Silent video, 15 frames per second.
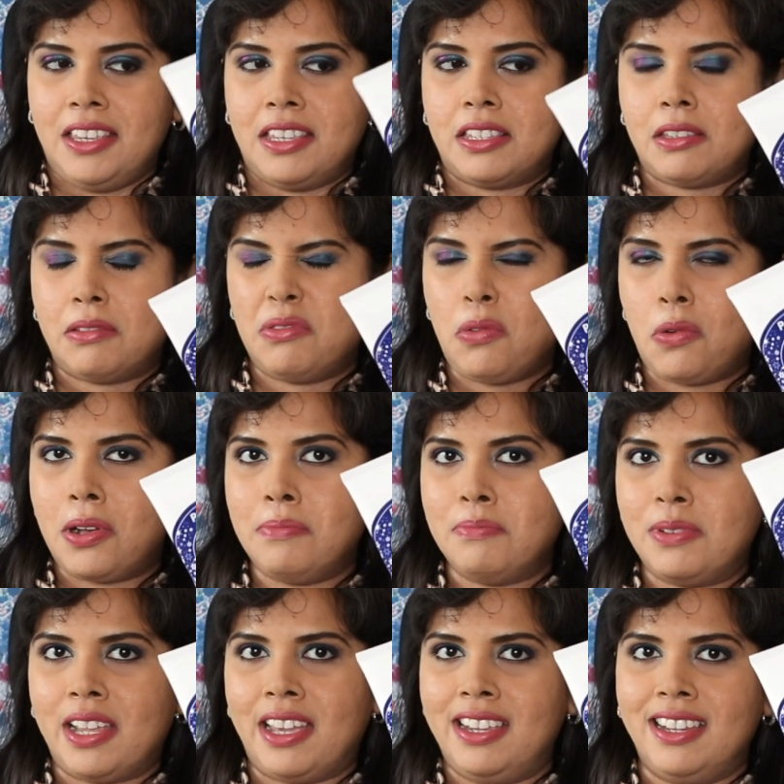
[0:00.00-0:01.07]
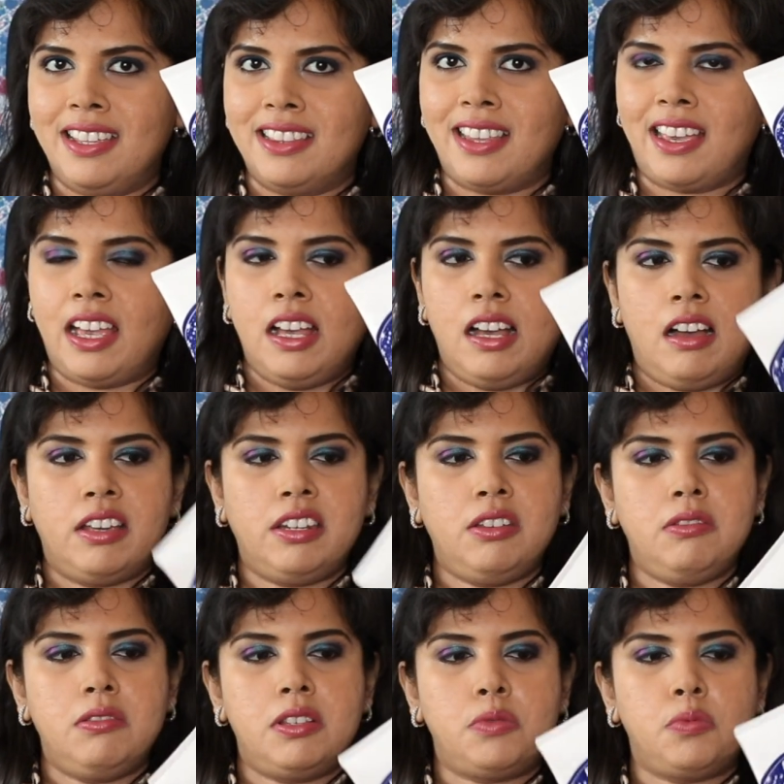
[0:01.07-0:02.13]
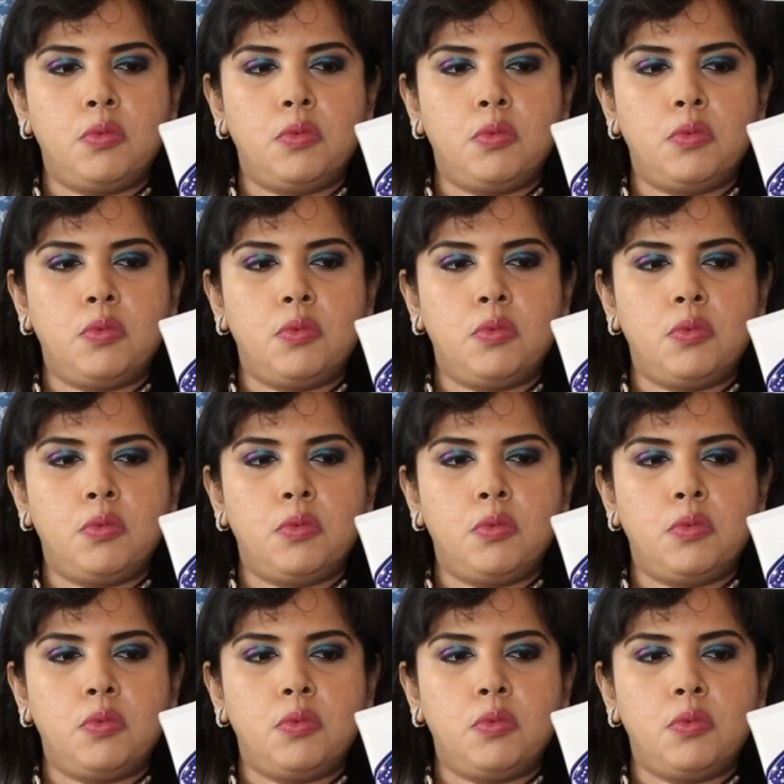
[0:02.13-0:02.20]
So, not complaining there. I know it's